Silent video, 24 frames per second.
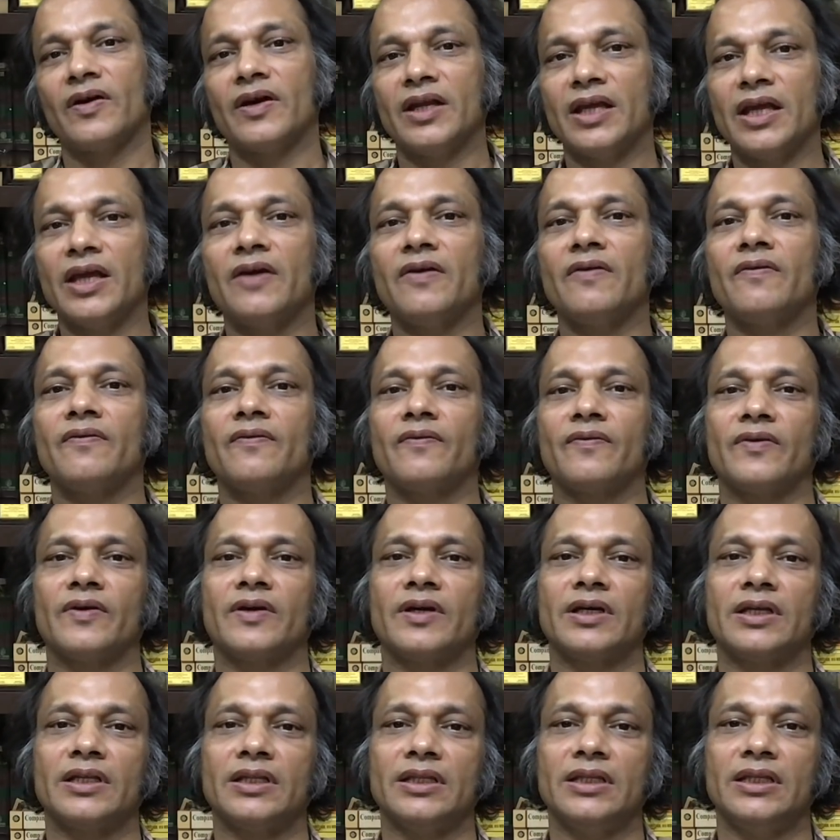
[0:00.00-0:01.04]
I would give
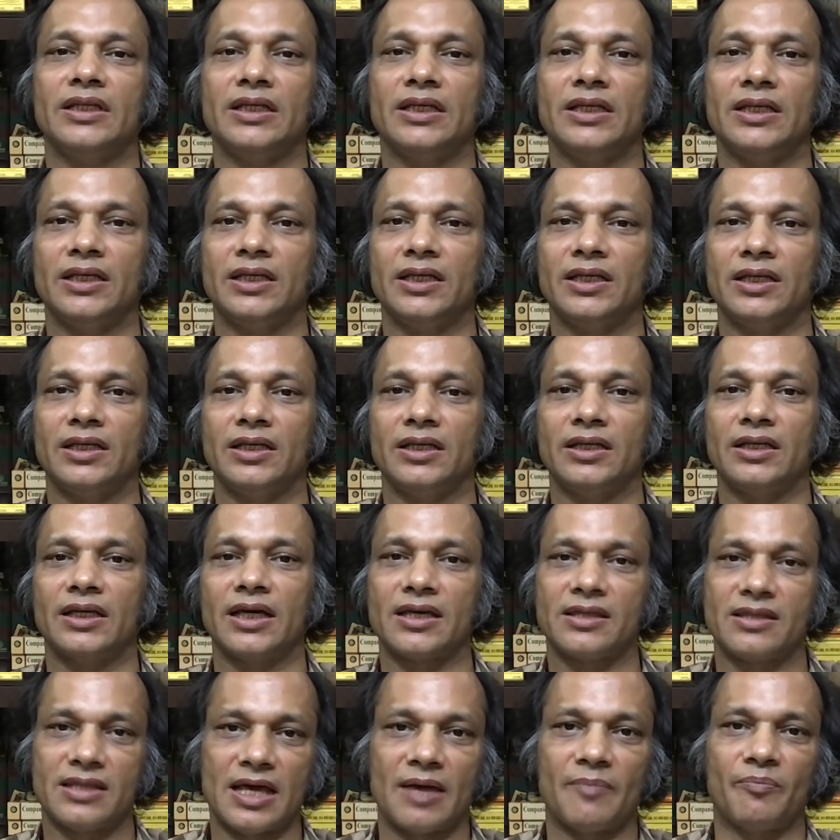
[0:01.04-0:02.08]
the
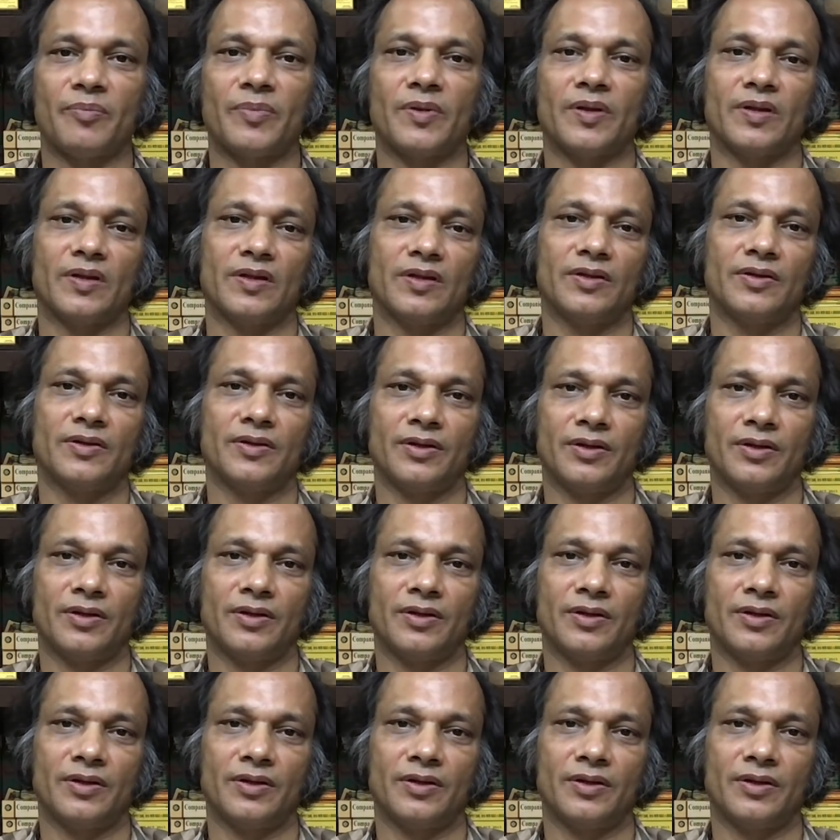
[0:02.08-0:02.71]
example